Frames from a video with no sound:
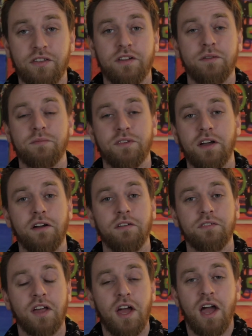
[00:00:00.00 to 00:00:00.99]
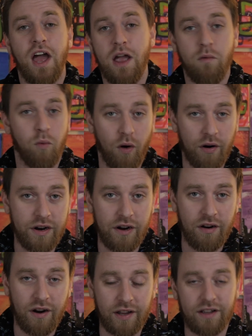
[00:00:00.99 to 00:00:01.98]
themselves a
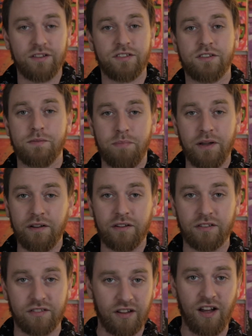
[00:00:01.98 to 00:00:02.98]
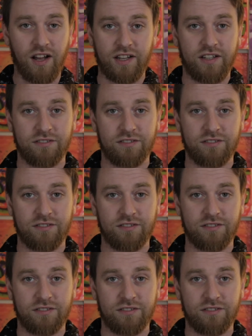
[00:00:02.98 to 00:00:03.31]
warrior against Big Zuck.